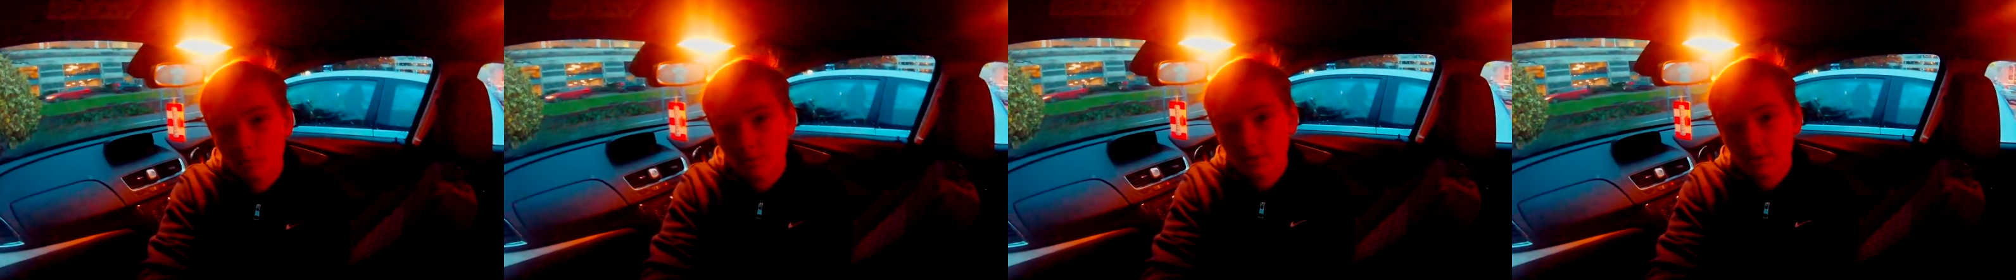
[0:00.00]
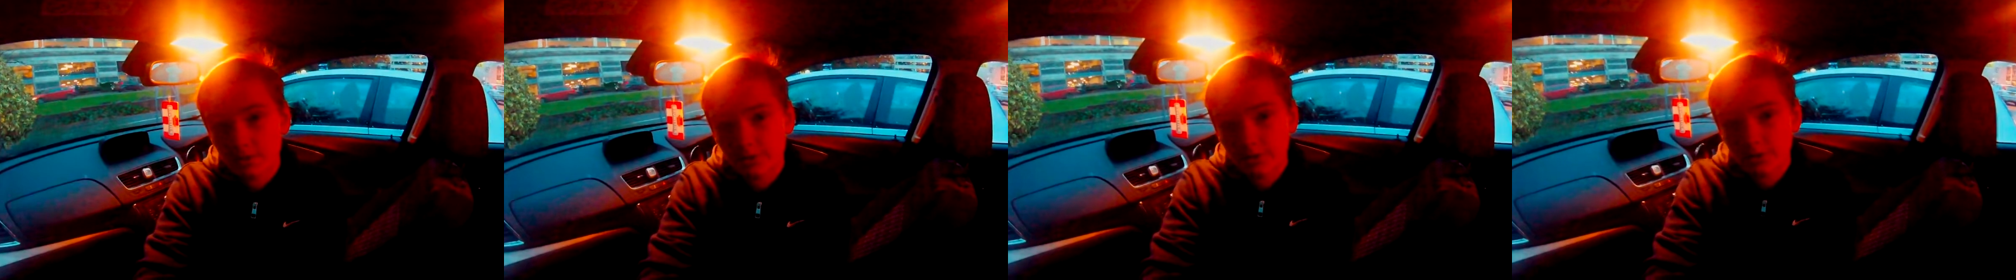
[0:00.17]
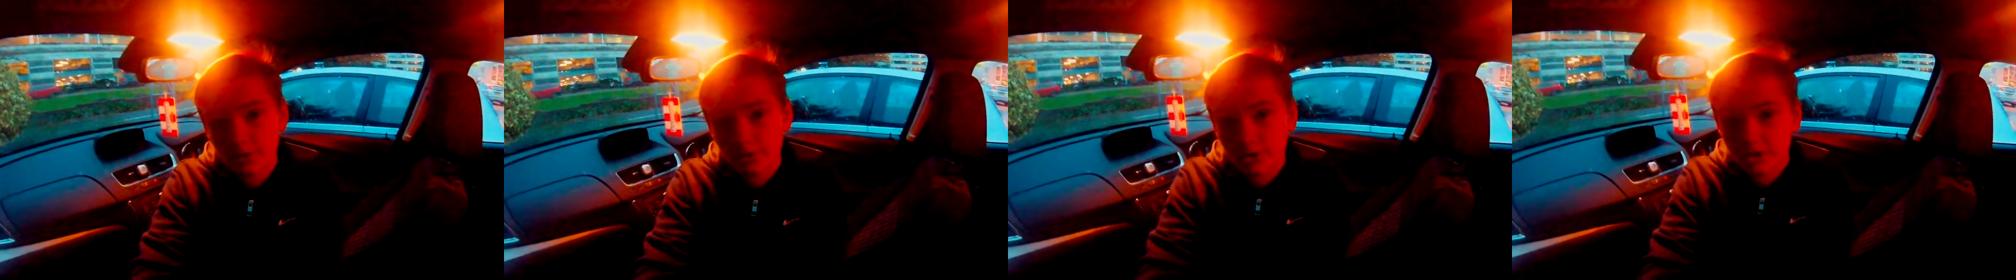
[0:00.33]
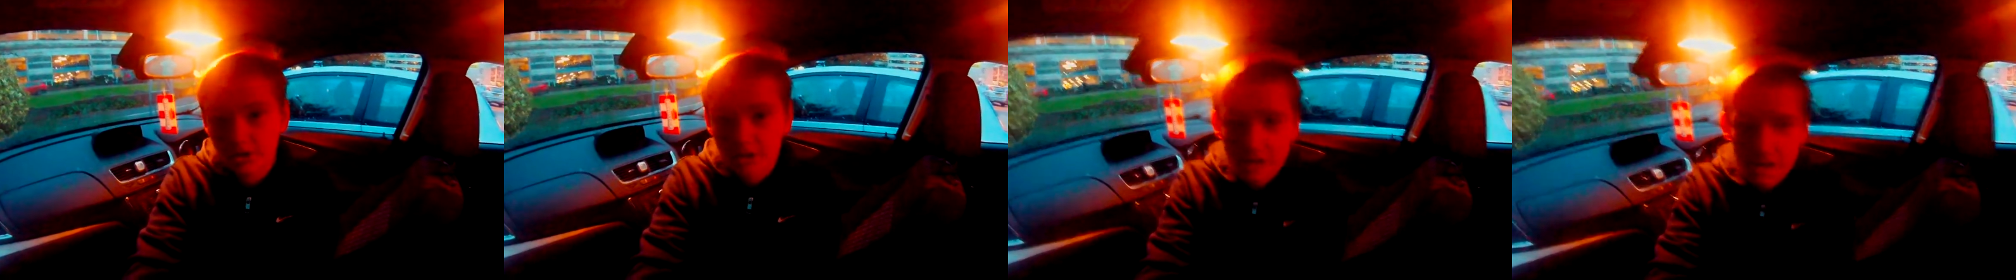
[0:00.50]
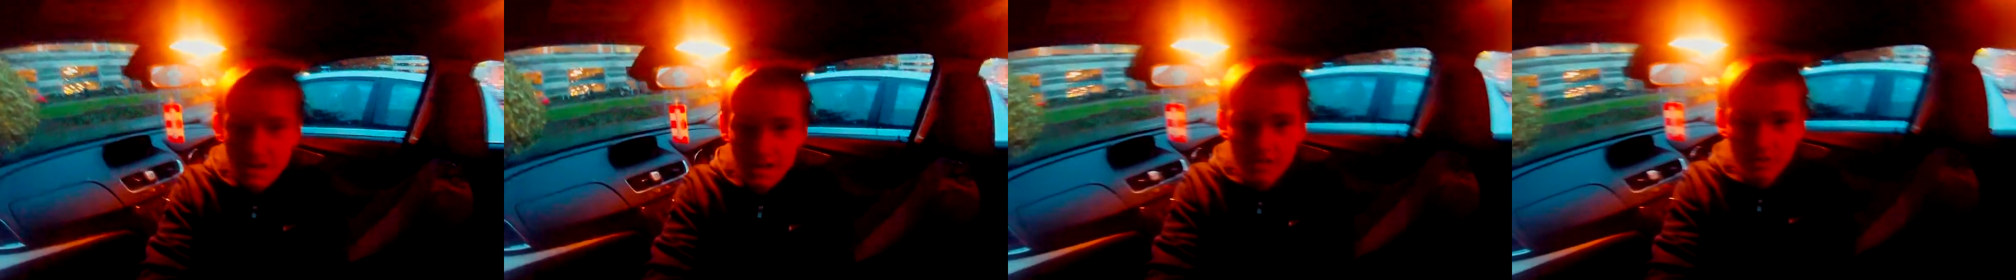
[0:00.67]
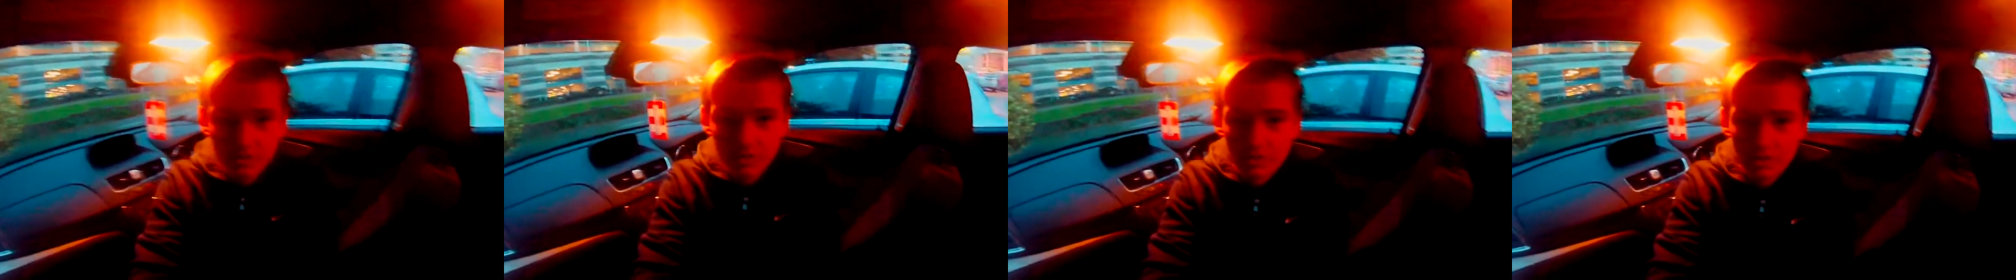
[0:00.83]
be doing a
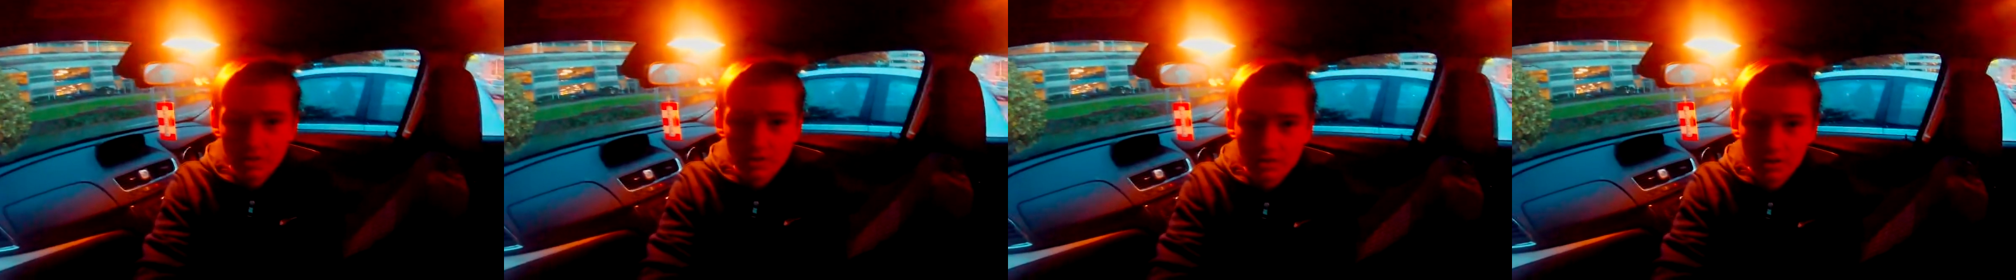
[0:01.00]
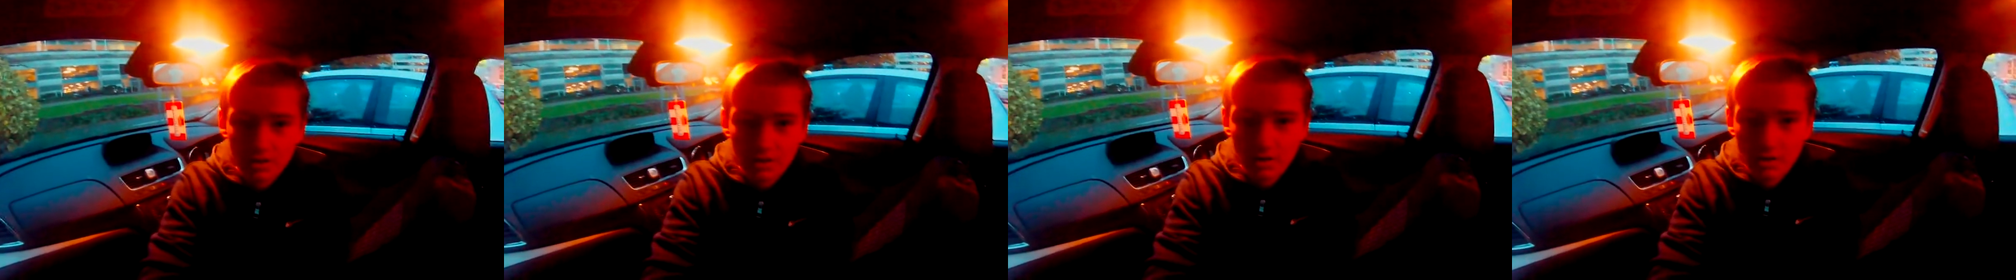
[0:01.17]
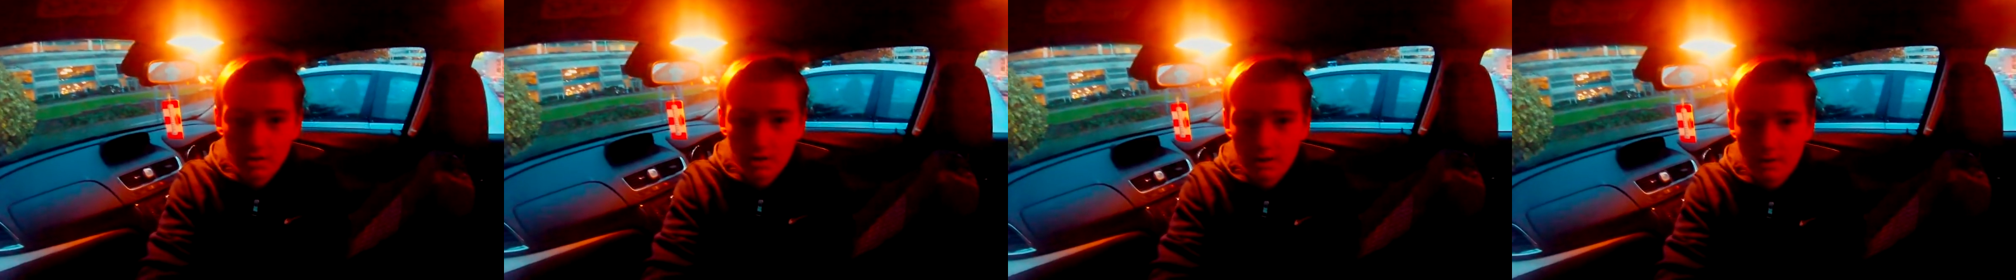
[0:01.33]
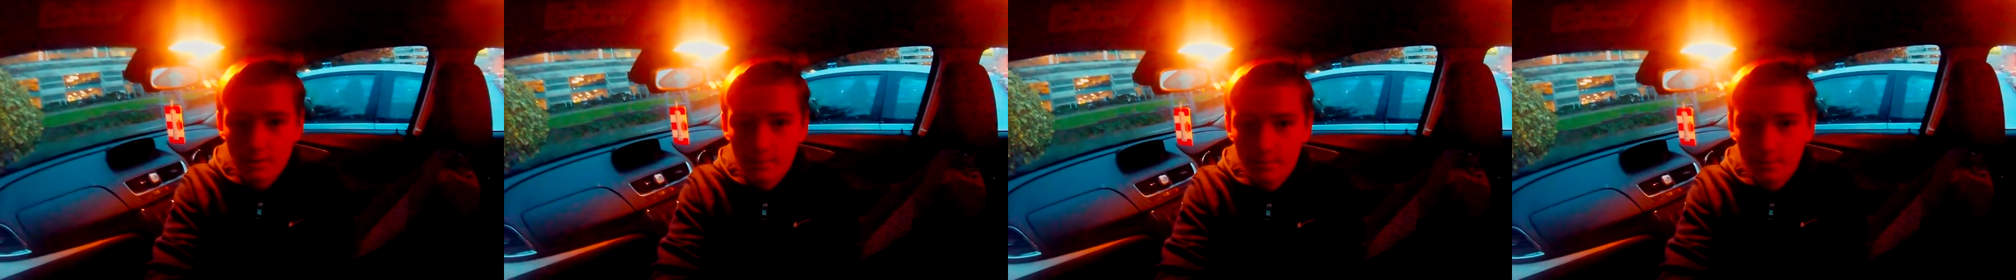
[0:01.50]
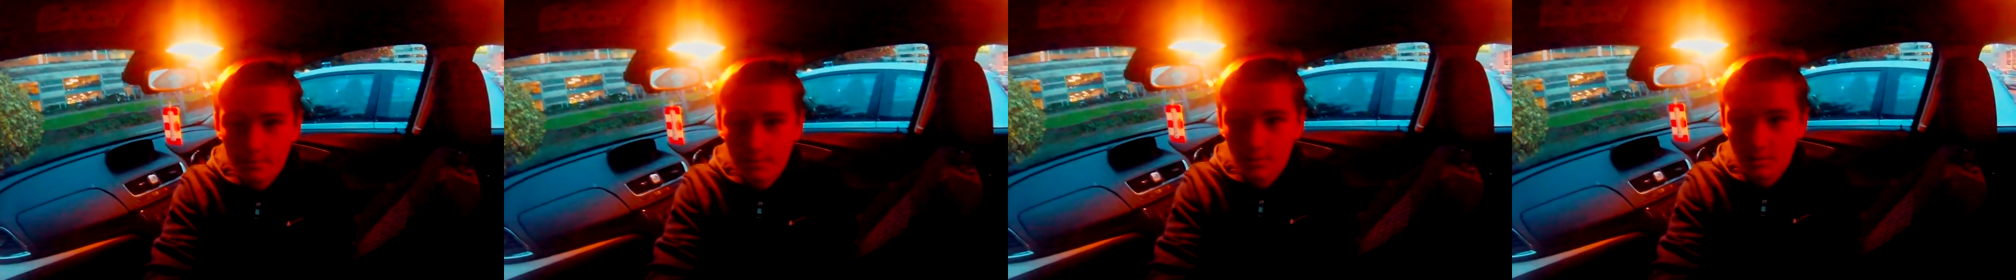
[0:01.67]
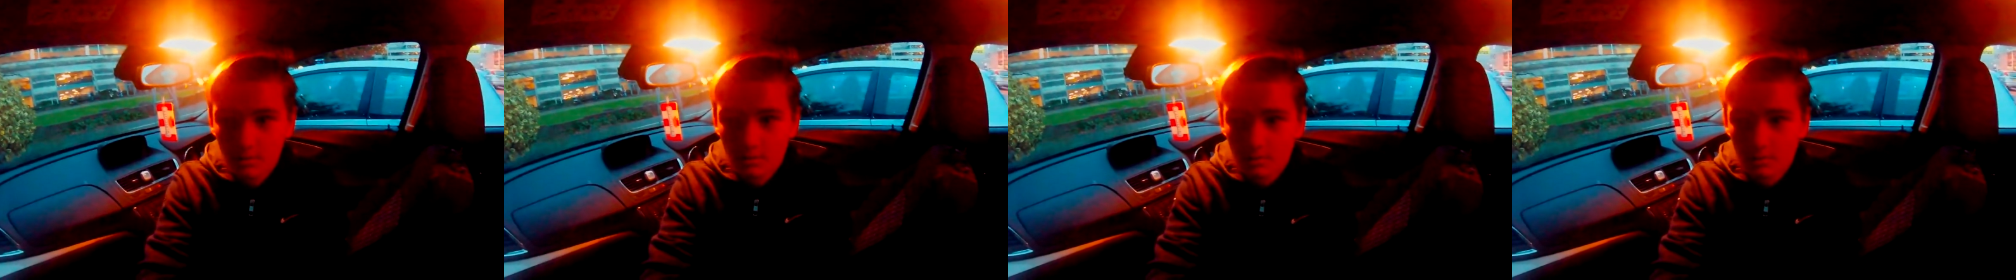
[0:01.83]
challenge um,